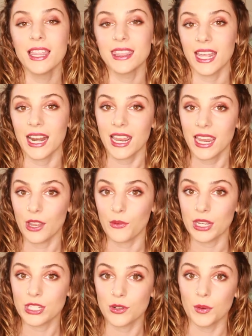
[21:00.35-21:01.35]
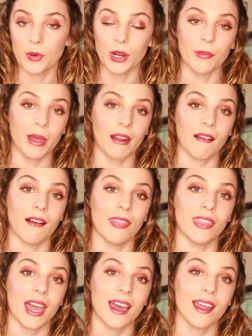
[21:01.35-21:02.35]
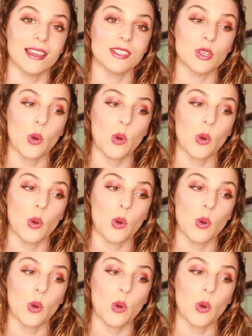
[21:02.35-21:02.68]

that I can't wait to report back on that as